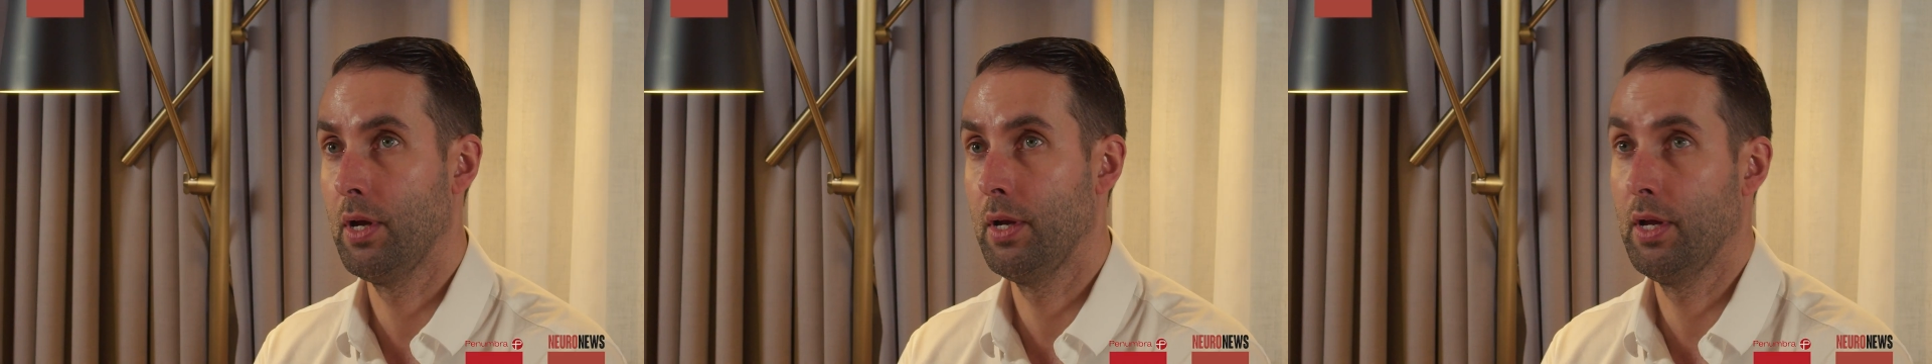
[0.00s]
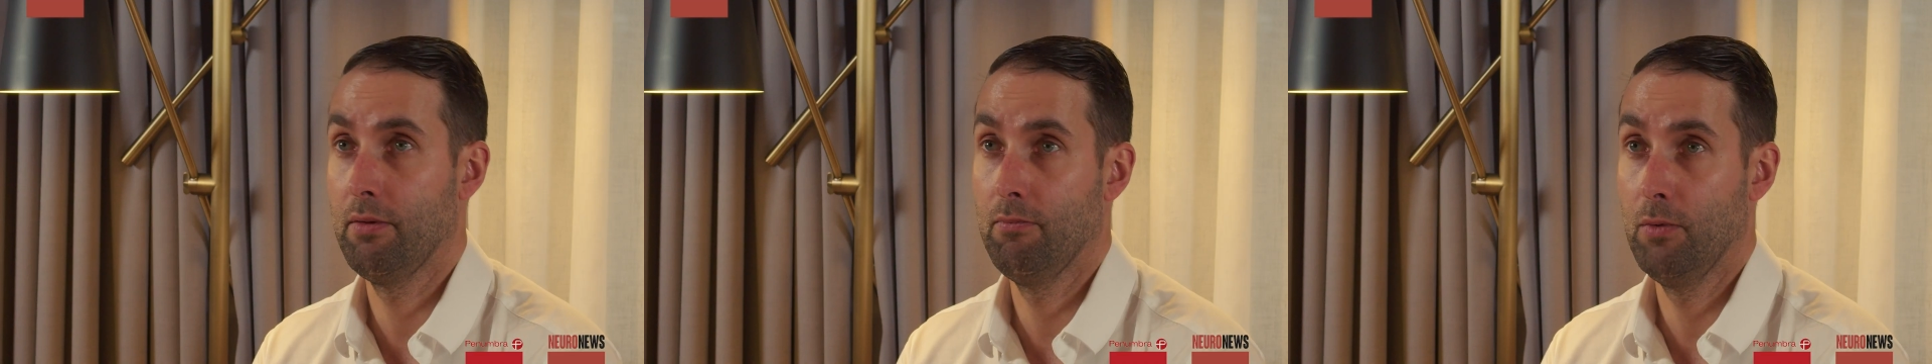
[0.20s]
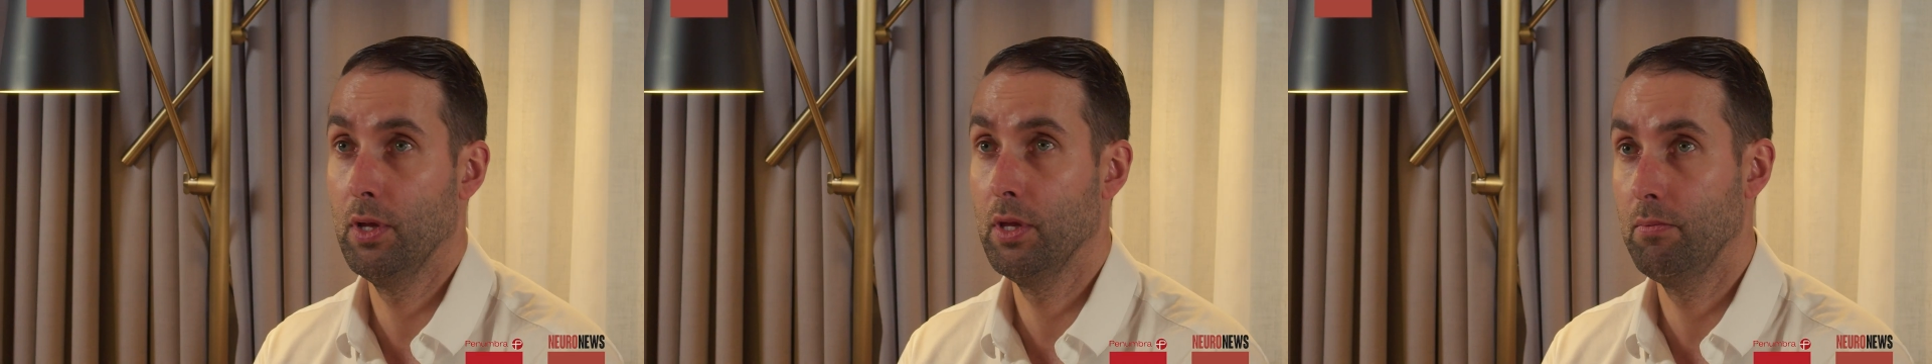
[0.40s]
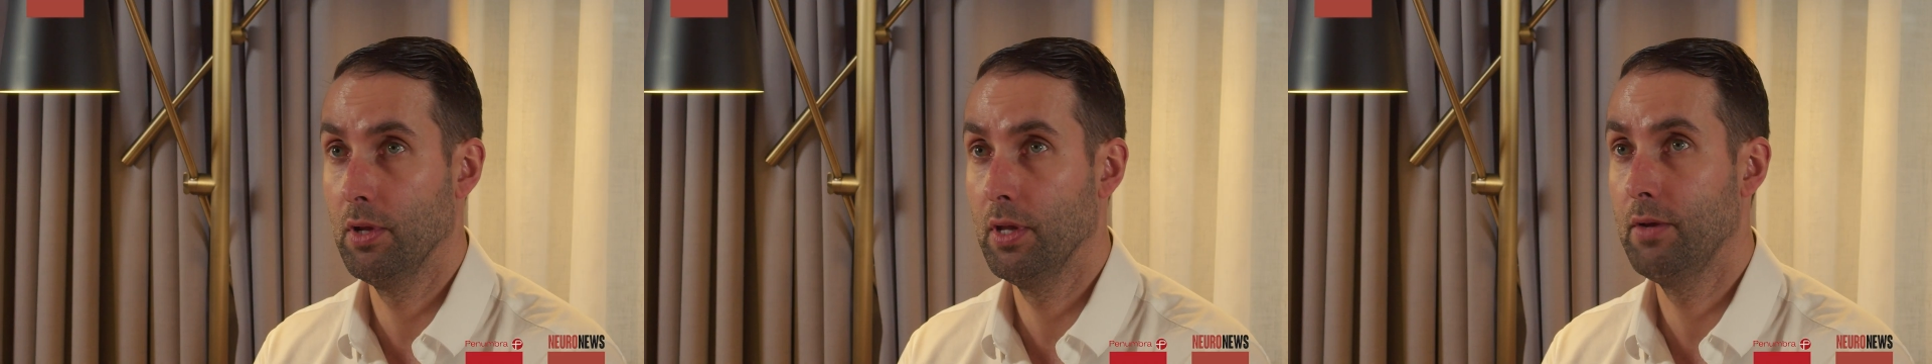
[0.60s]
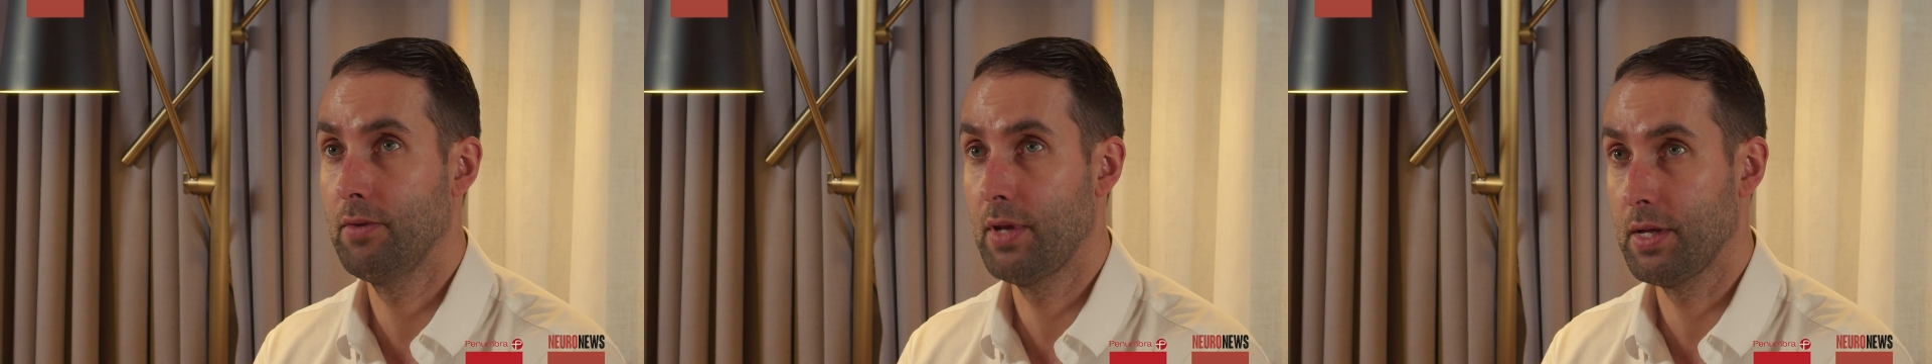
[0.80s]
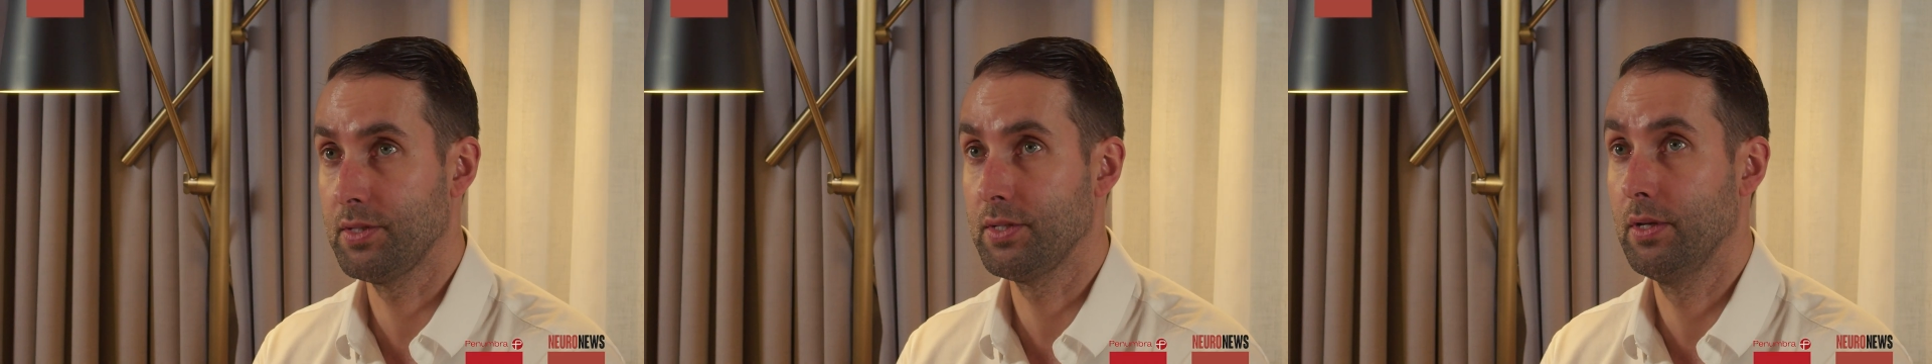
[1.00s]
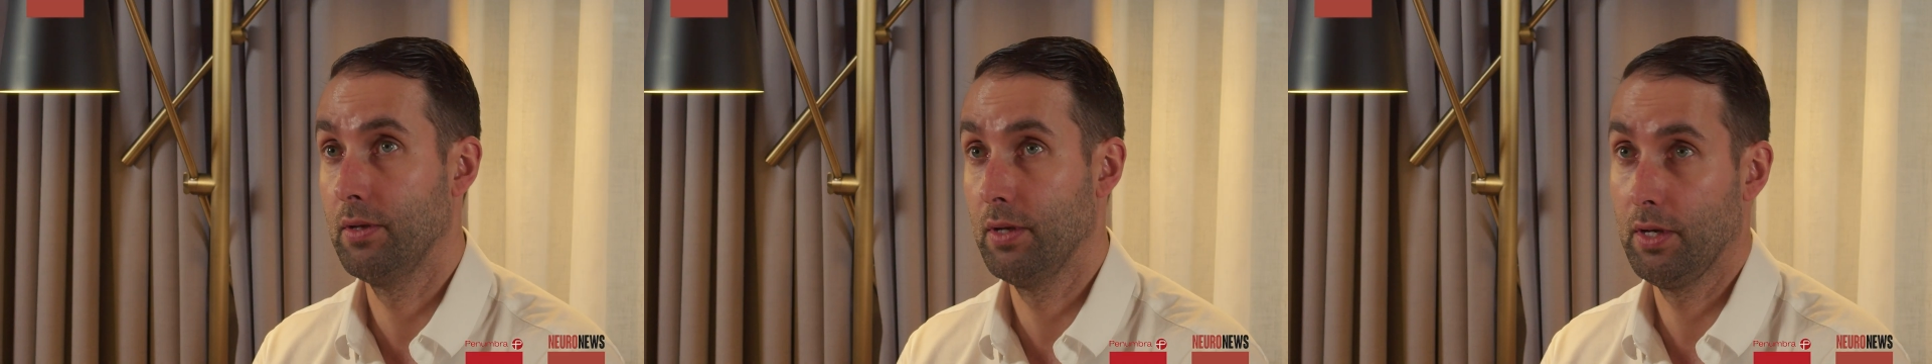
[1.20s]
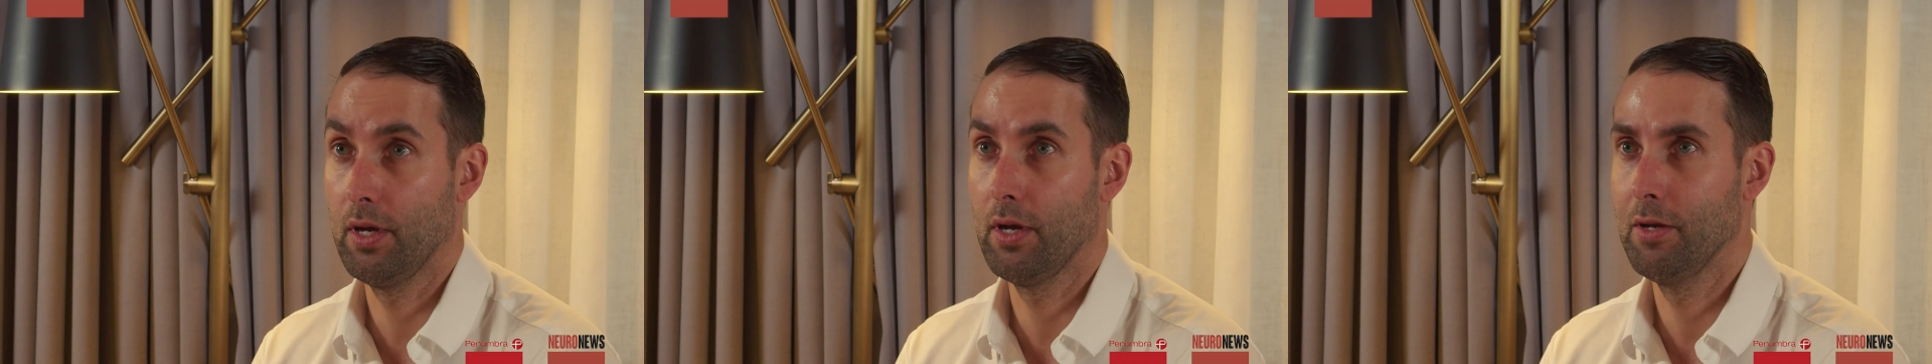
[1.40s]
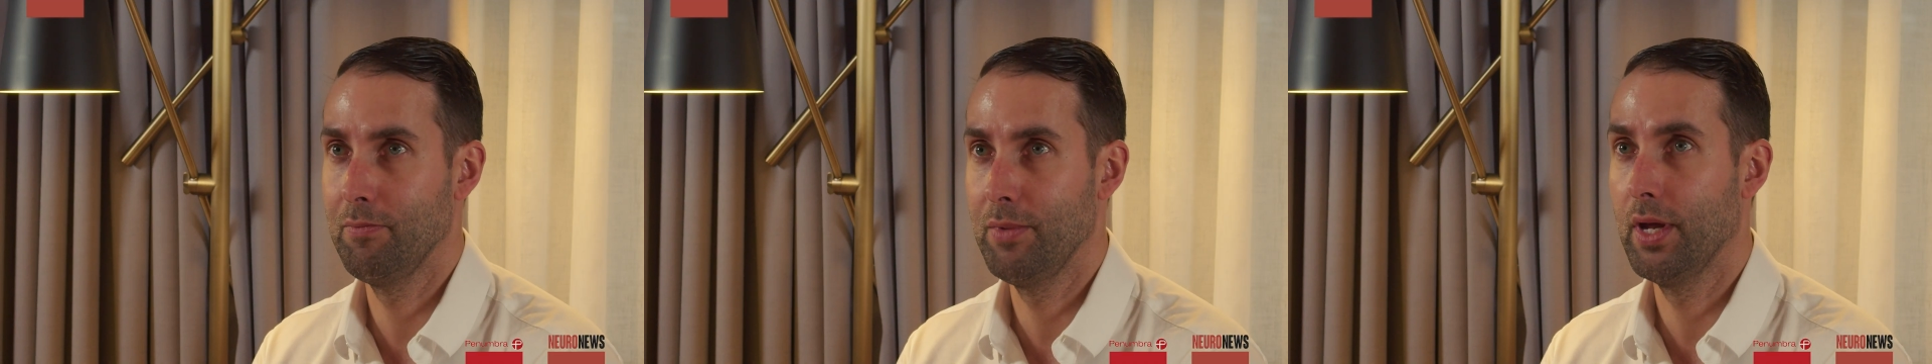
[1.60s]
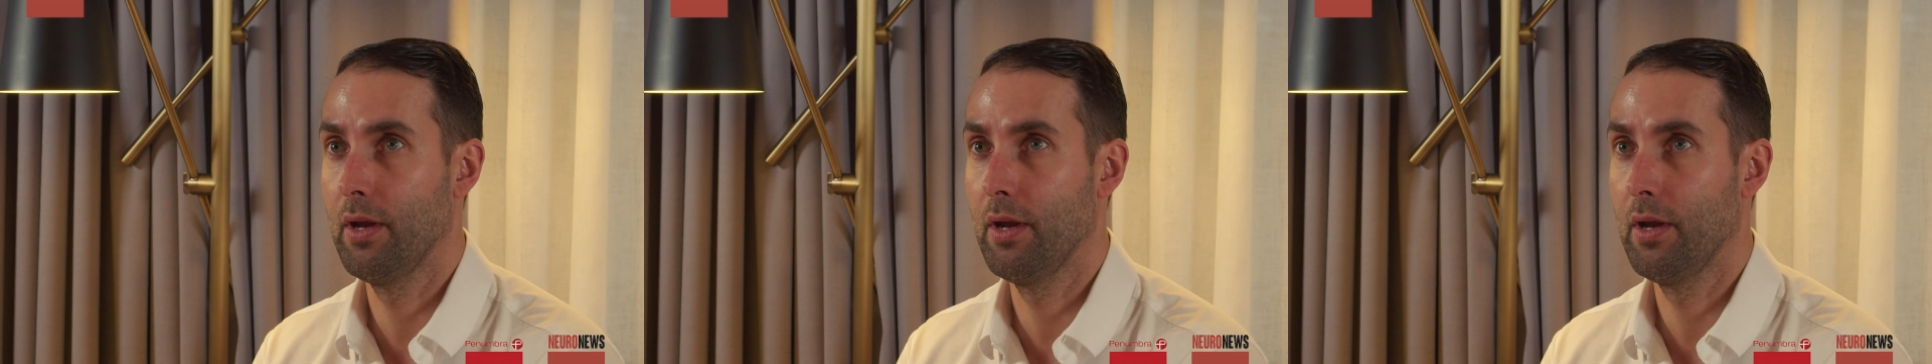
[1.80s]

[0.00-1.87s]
and I really believe that's going to be